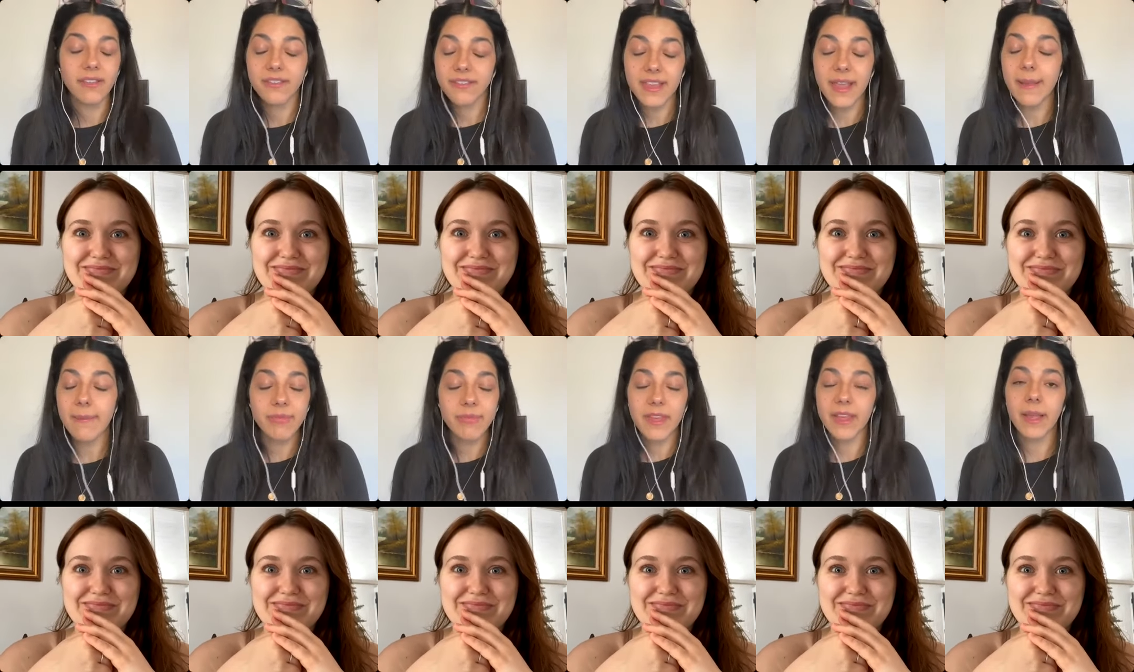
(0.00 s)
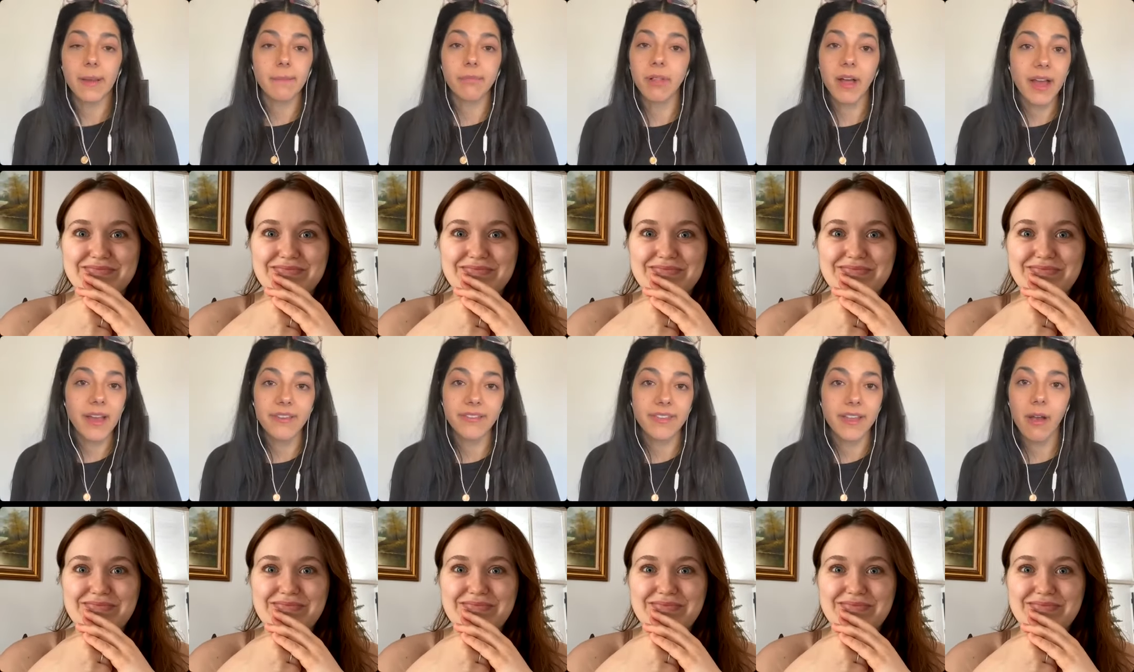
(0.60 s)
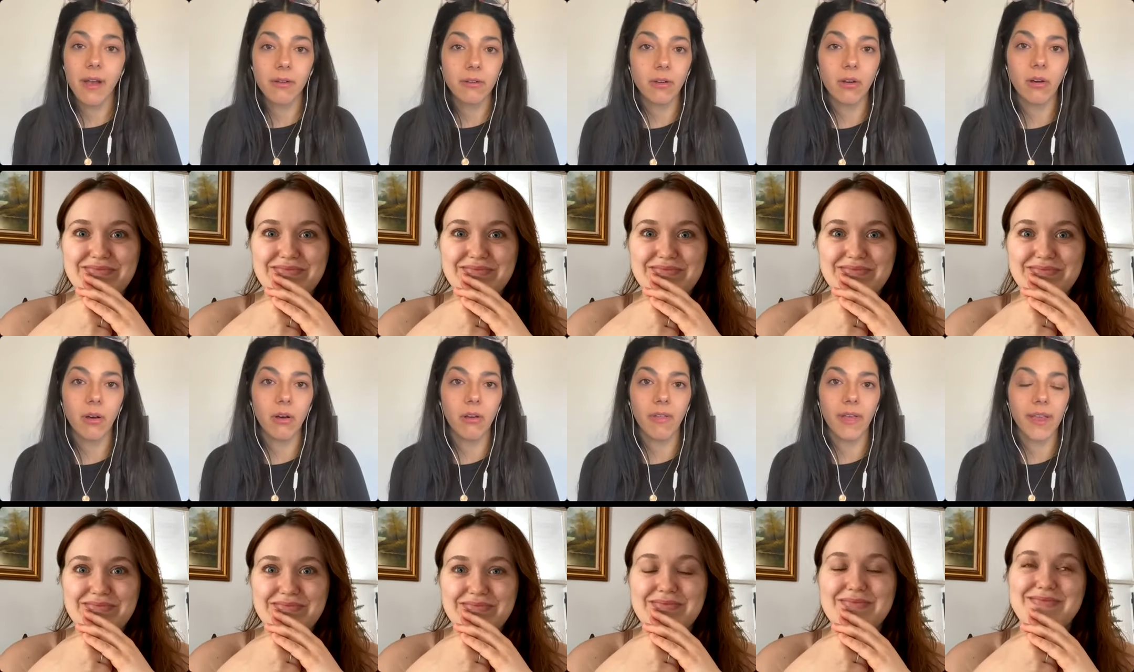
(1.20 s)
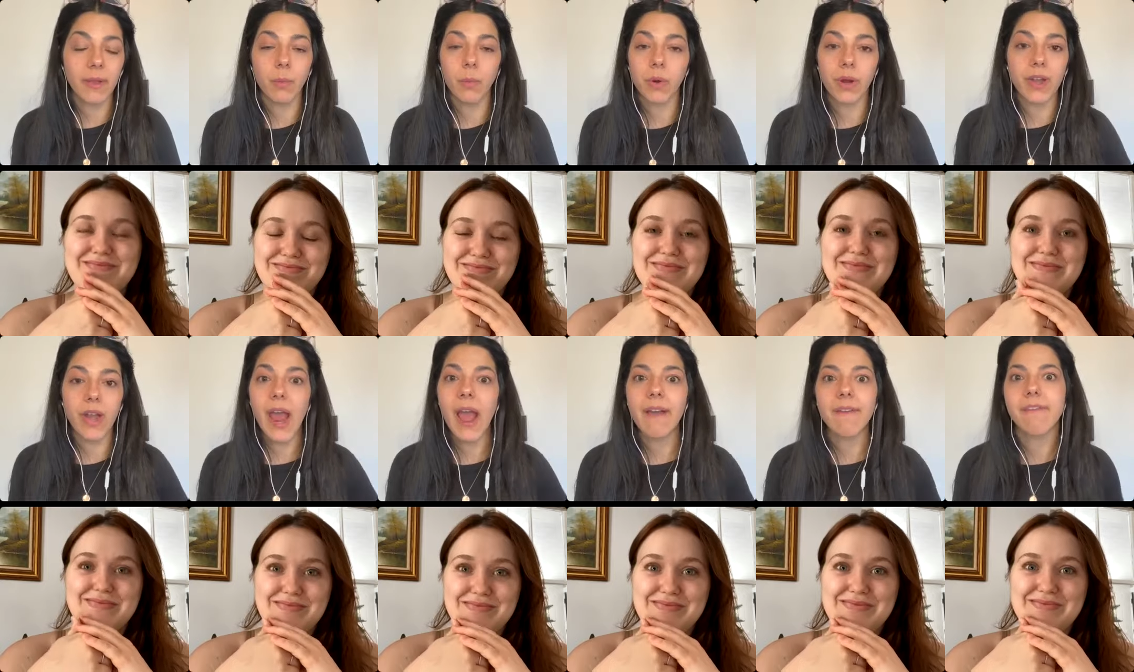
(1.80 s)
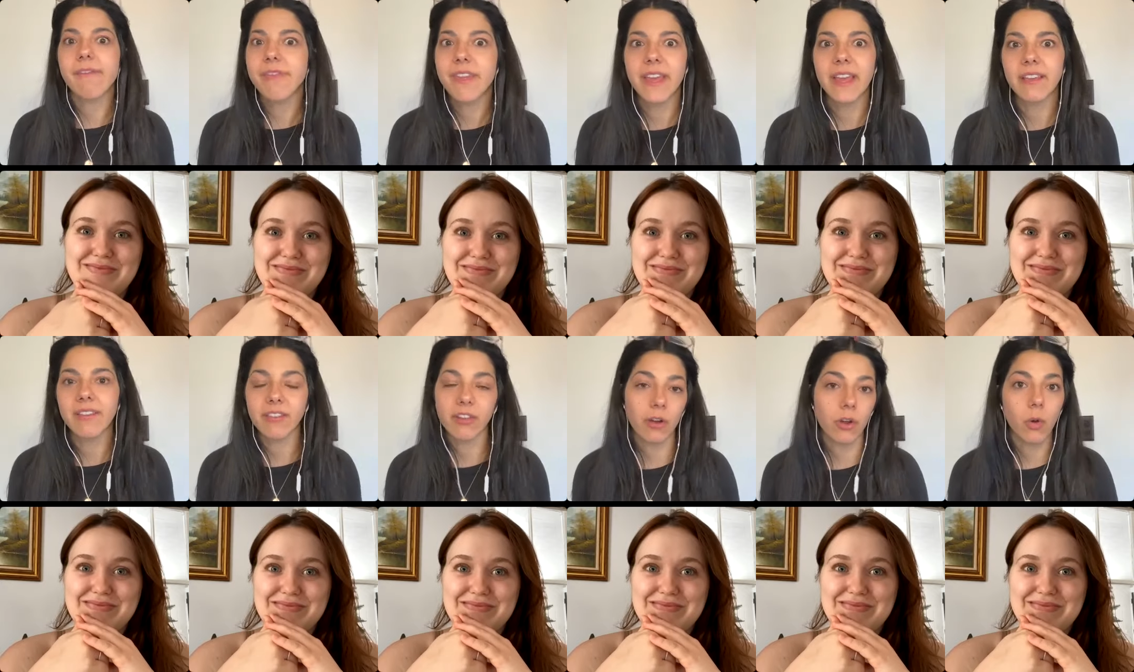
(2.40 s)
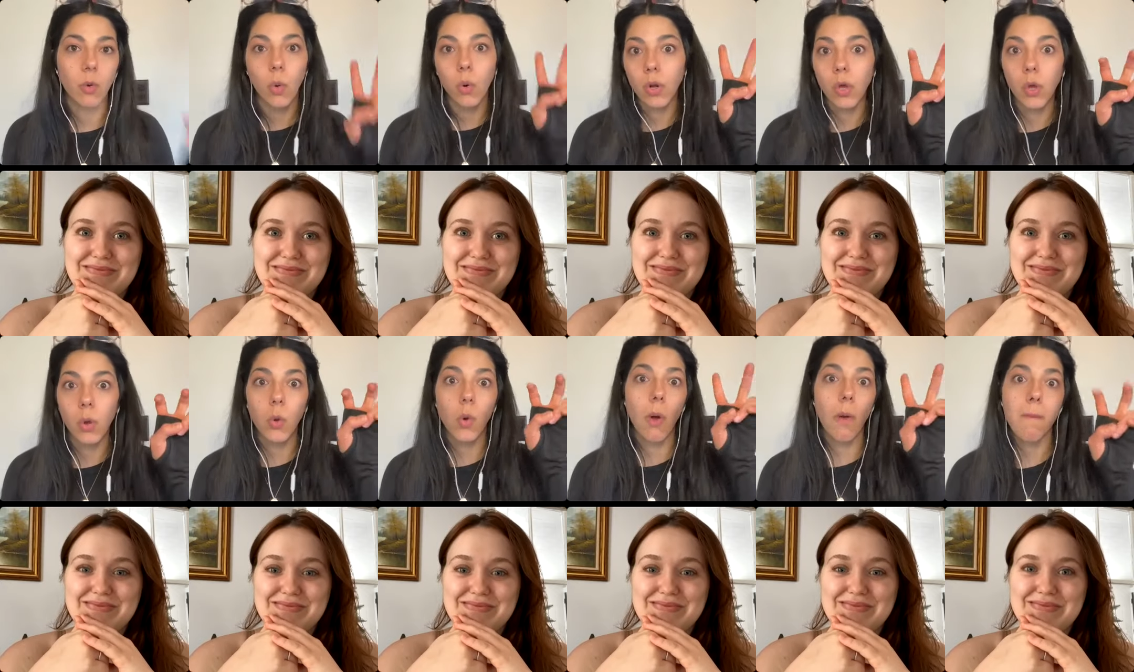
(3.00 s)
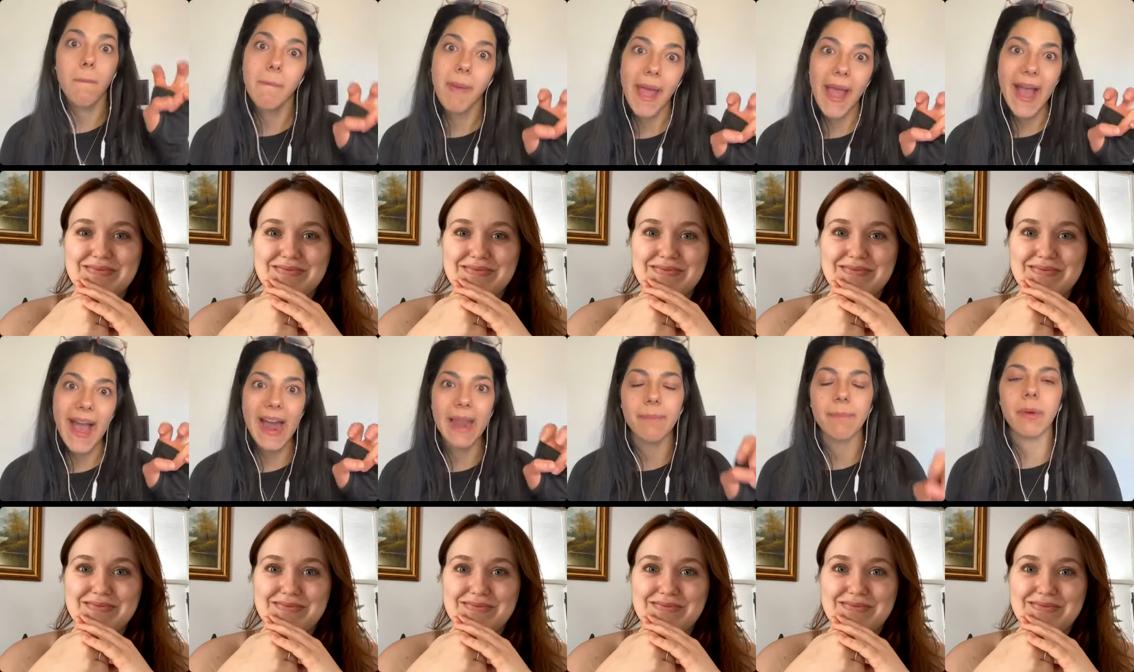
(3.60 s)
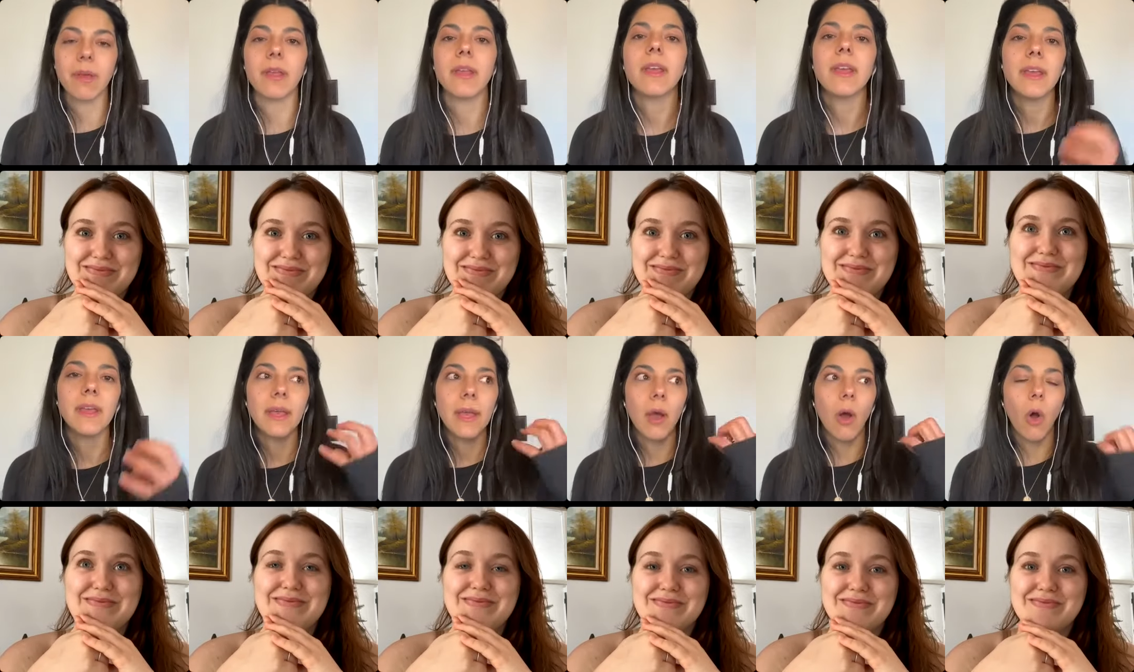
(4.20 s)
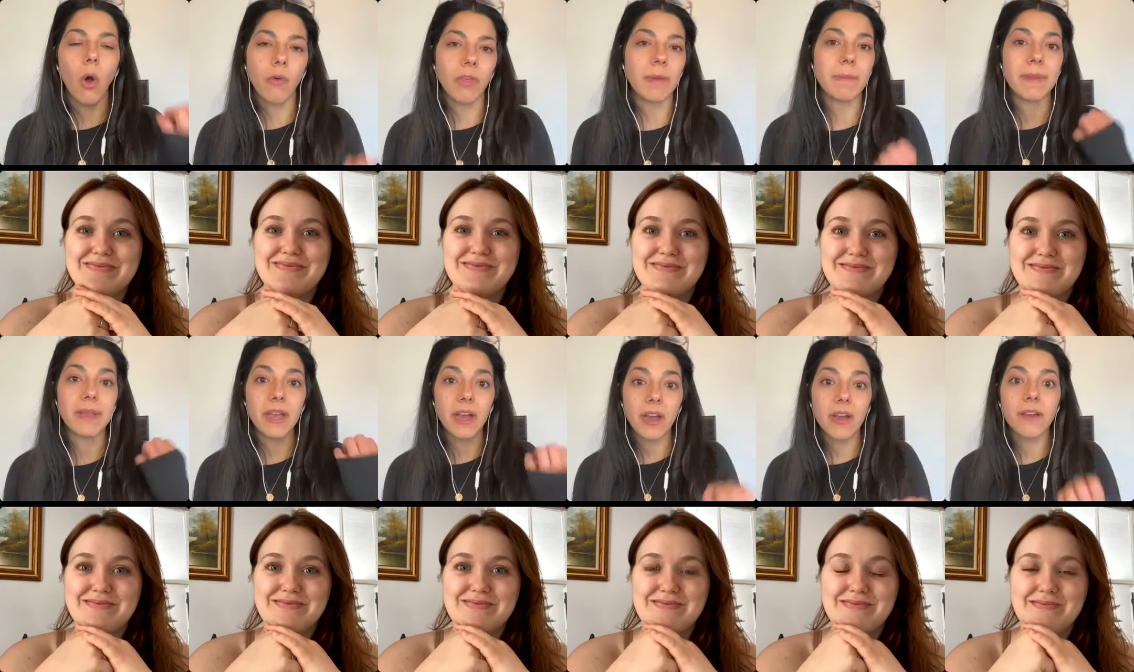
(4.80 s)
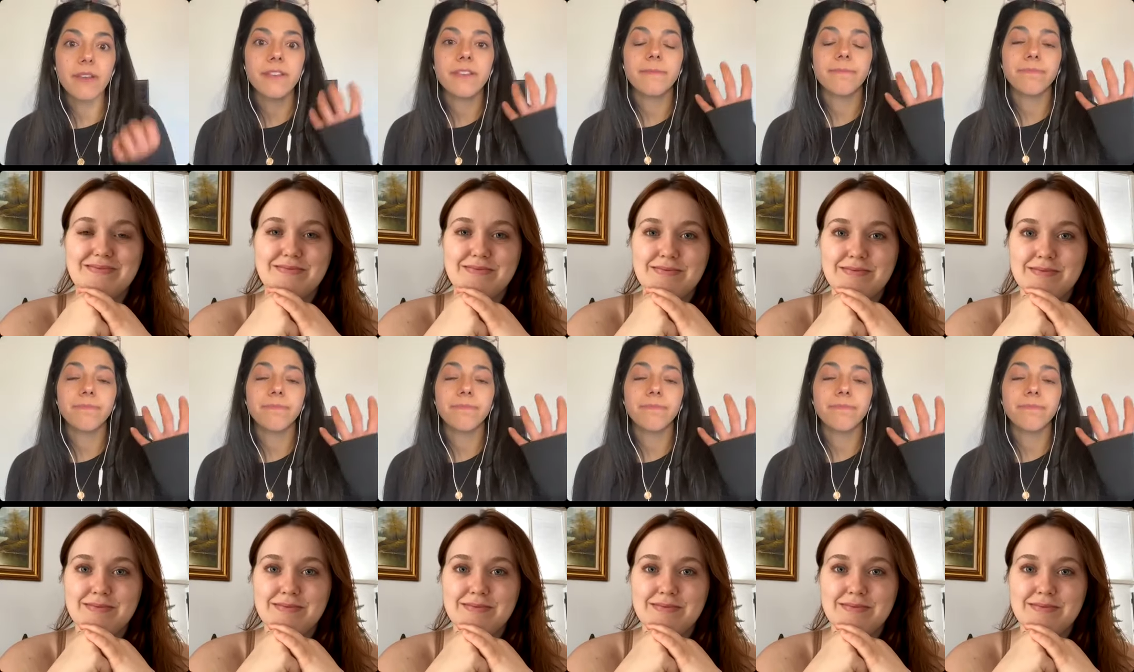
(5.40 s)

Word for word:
Speaker 1: same thing applies to alcohol like we're going to have things that are quote unquote bad but only because